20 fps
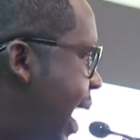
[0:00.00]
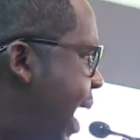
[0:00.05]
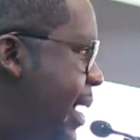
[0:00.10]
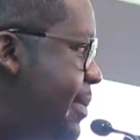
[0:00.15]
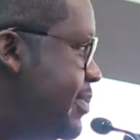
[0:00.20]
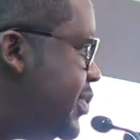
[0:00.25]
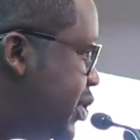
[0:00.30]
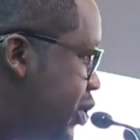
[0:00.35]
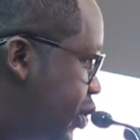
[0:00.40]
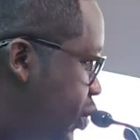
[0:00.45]

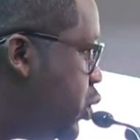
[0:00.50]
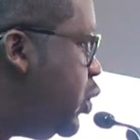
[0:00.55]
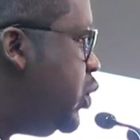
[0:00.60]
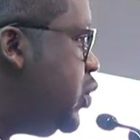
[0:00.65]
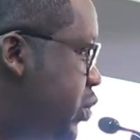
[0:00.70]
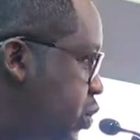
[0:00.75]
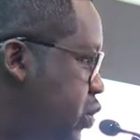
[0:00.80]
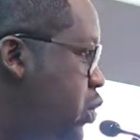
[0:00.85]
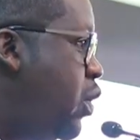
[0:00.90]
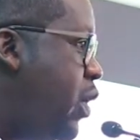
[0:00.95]
I'm
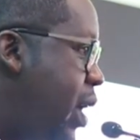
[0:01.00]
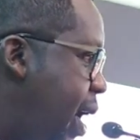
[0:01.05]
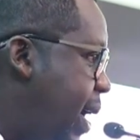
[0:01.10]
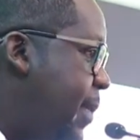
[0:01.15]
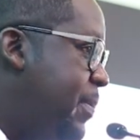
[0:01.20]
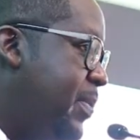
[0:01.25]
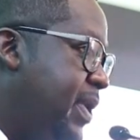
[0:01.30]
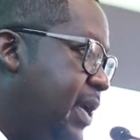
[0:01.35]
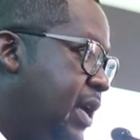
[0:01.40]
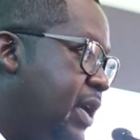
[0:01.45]
so, so
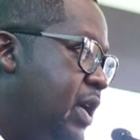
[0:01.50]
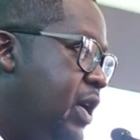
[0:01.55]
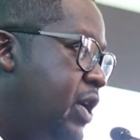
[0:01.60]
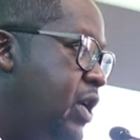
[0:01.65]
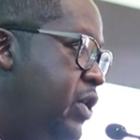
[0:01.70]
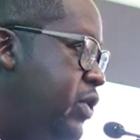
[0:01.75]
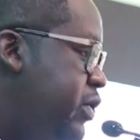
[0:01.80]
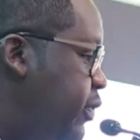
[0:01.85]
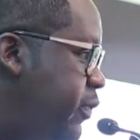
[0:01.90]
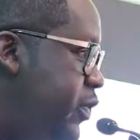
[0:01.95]
happy.
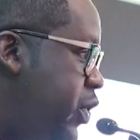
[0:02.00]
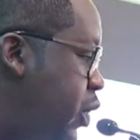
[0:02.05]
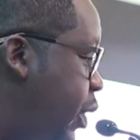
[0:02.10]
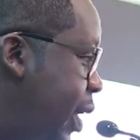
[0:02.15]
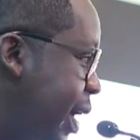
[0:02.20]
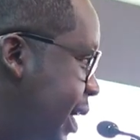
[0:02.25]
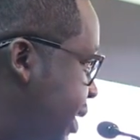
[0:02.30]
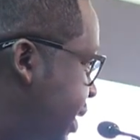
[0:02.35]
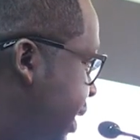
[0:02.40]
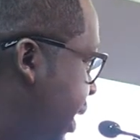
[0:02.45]
You've
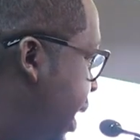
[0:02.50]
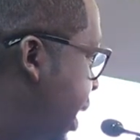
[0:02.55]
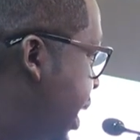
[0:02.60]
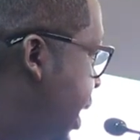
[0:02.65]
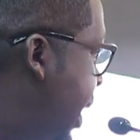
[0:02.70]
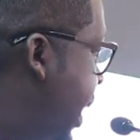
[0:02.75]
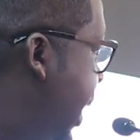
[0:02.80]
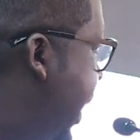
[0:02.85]
no idea.